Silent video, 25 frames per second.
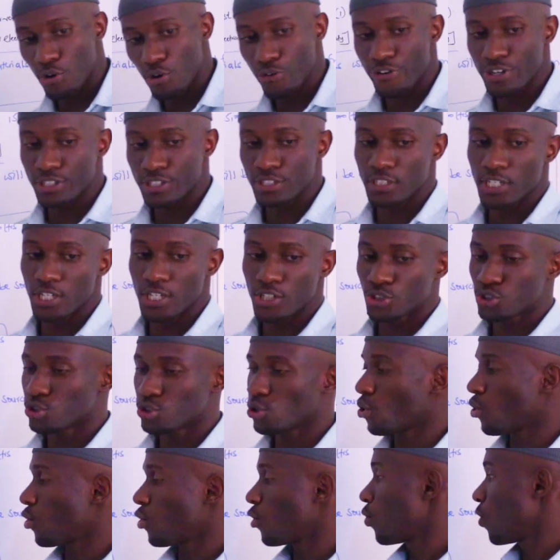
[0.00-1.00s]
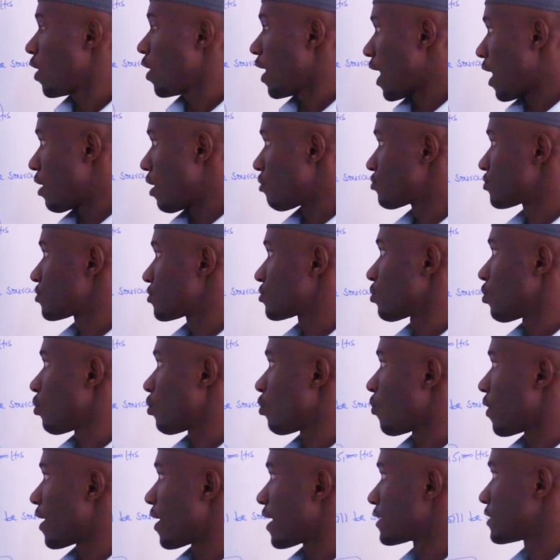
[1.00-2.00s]
residential house
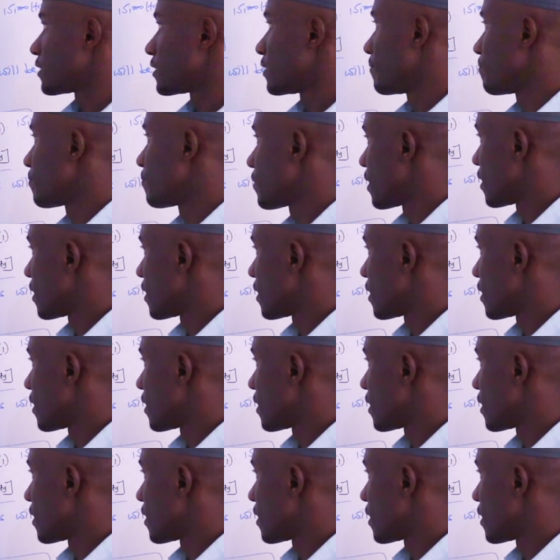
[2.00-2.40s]
or what,